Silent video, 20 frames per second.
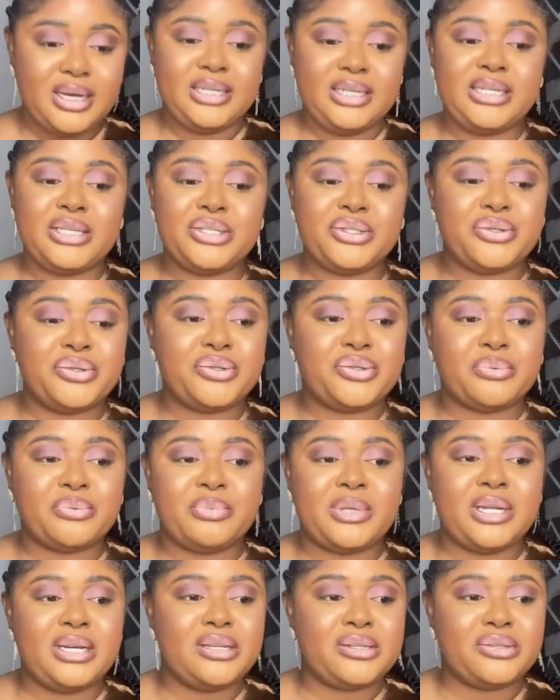This
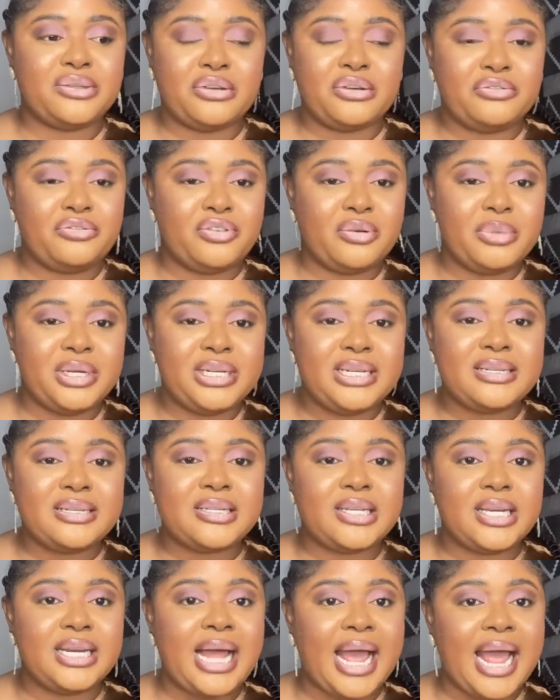YouTube thing is not for me. The
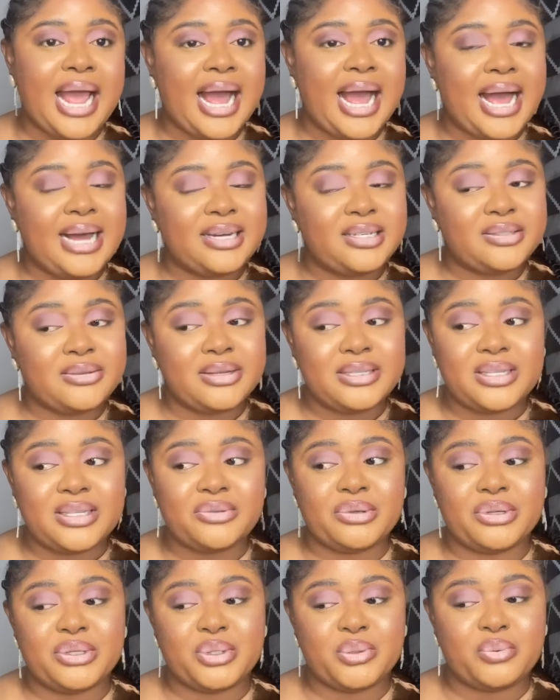zeal I had
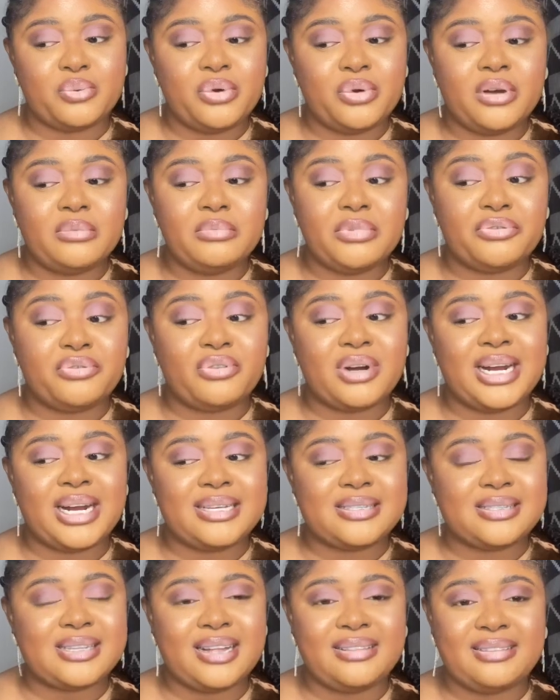2021 before
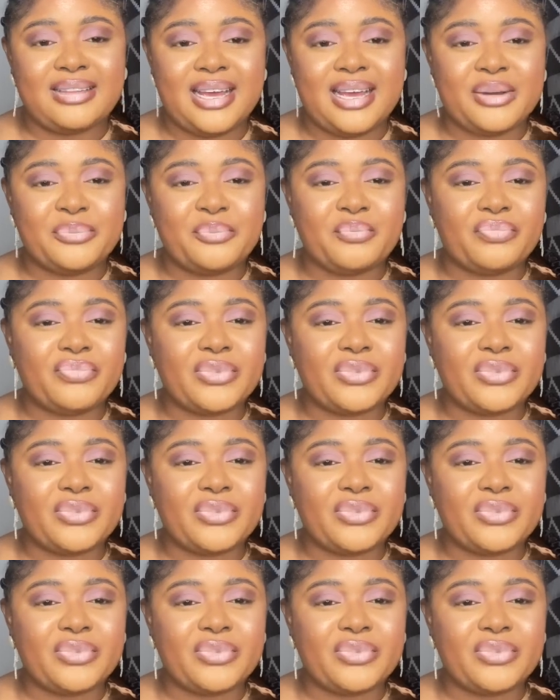I started,